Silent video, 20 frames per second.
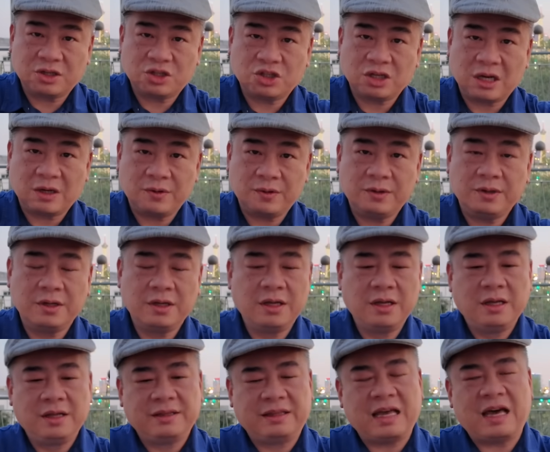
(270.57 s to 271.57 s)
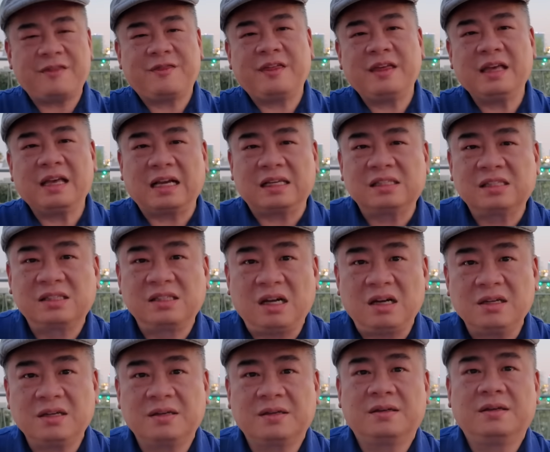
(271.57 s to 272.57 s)
shower, that thing got
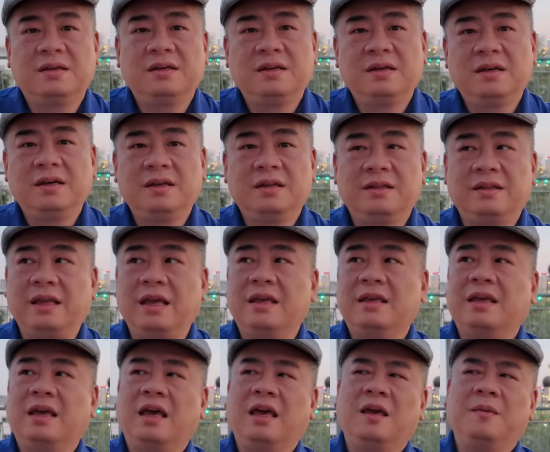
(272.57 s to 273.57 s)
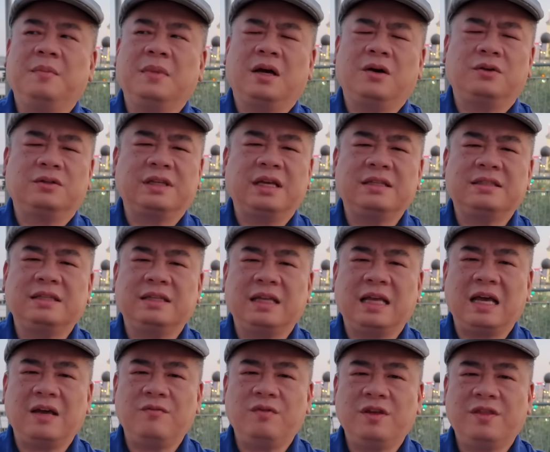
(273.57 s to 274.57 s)
stuck. They came, they did
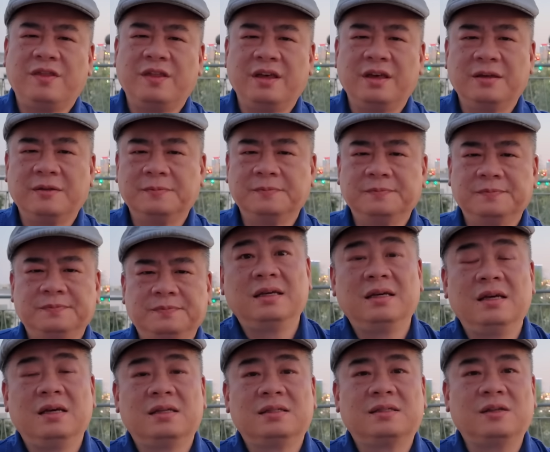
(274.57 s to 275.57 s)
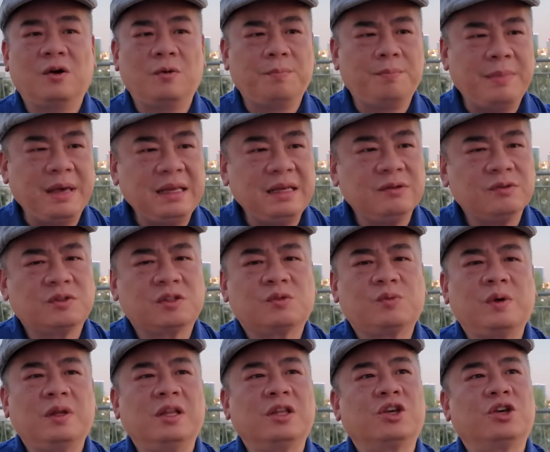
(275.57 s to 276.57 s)
everything. So maintenance is
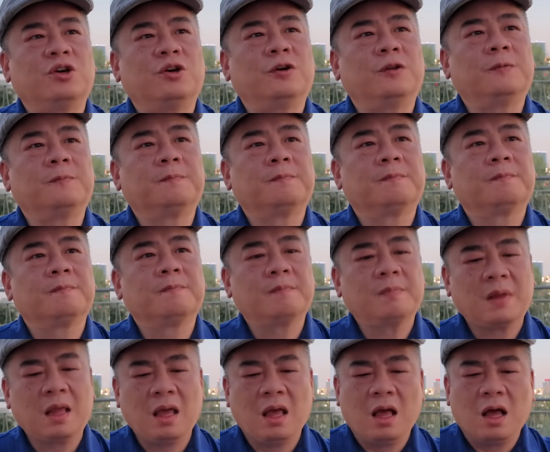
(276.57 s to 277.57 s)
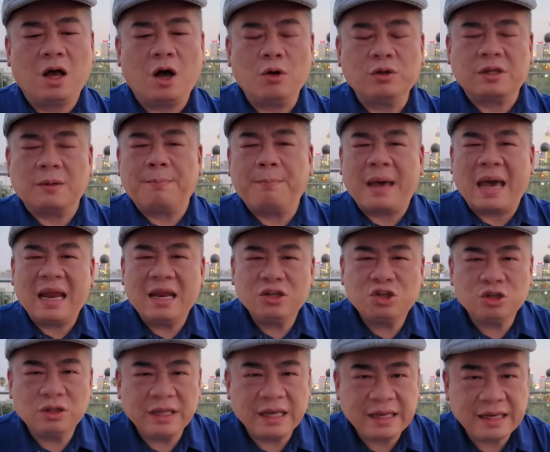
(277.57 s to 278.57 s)
really good. Oh, the
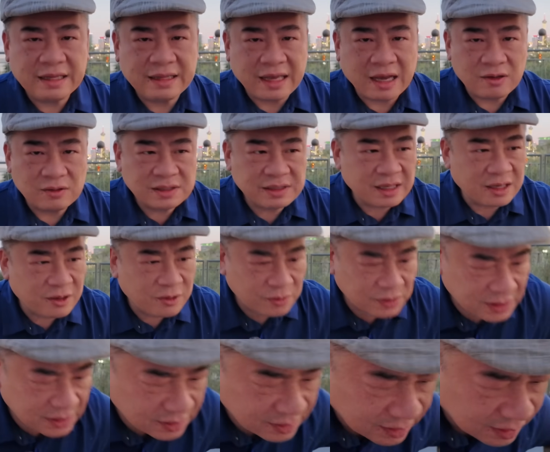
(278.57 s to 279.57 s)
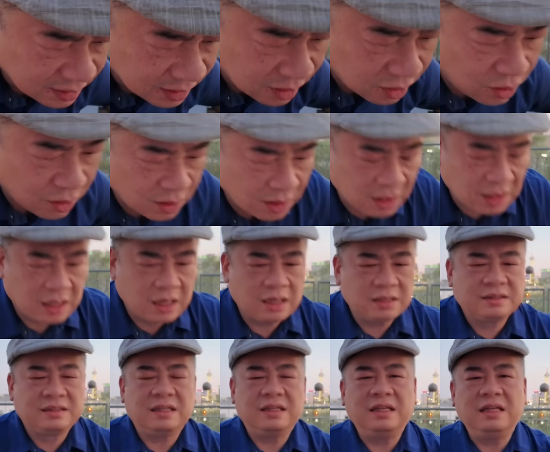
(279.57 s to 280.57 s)
manager lady downstairs,
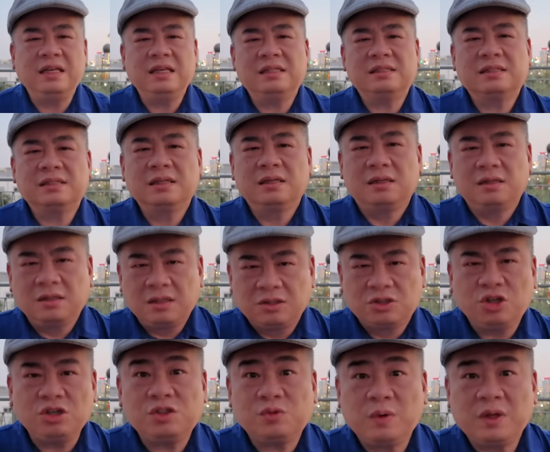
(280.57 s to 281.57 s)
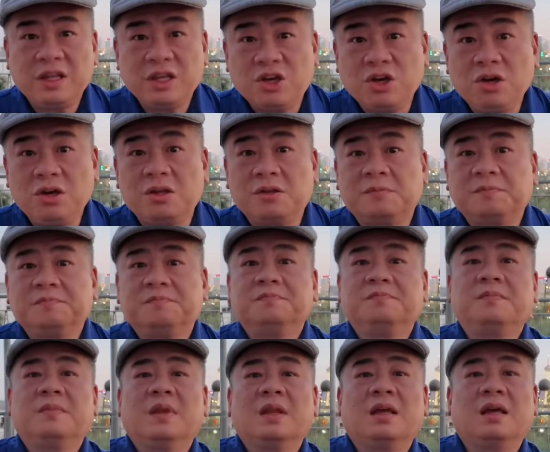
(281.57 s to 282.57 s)
Denise, she's really good.
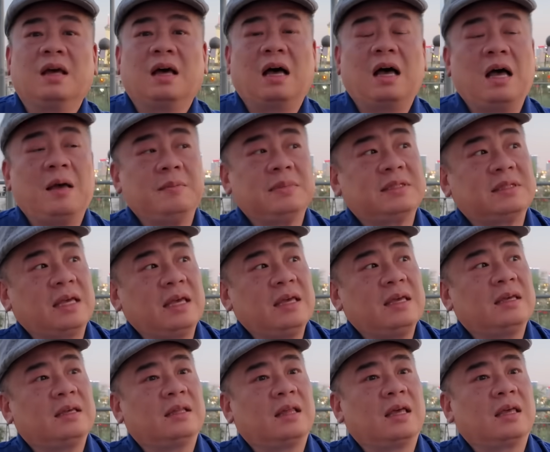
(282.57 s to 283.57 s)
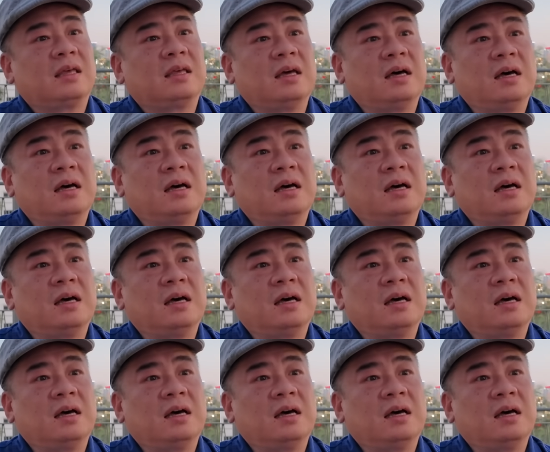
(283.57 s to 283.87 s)
I'm saying, like,